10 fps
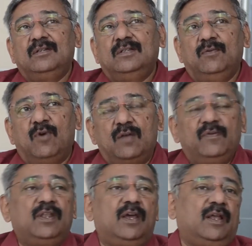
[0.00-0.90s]
See, what
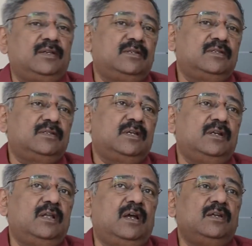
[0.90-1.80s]
we realize is
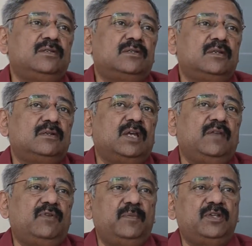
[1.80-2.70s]
India is
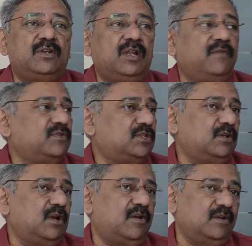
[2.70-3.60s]
information
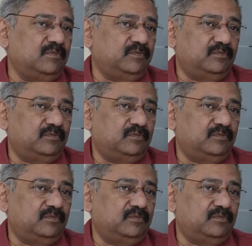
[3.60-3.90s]
deficit country.